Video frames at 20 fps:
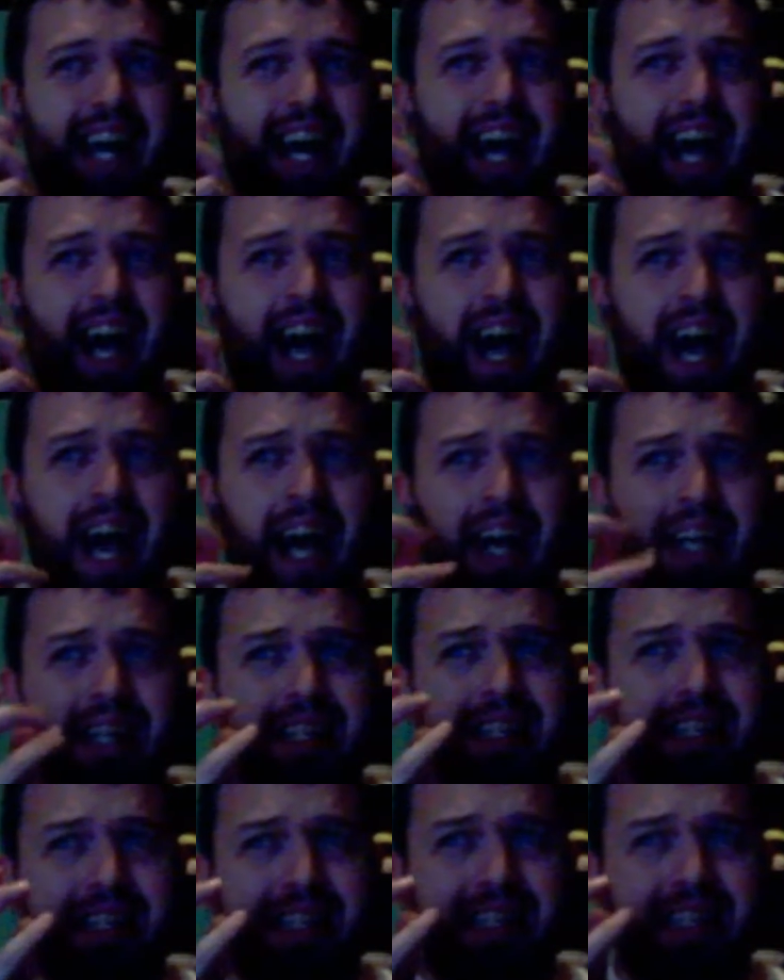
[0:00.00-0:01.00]
And
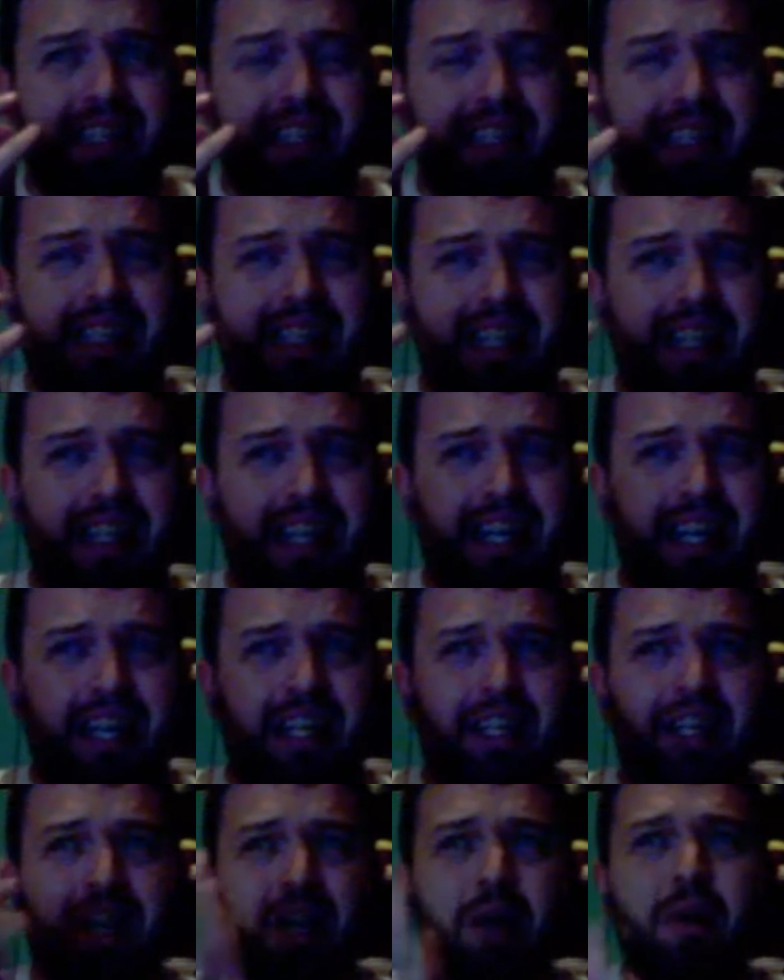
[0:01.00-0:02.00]

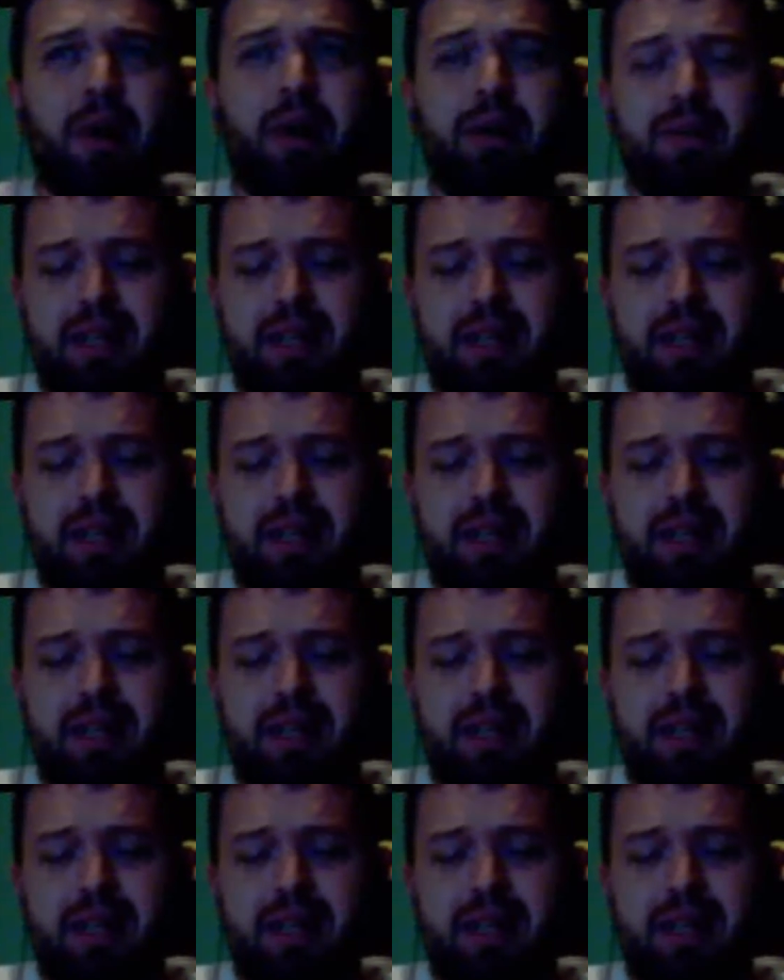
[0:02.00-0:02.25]
you know what?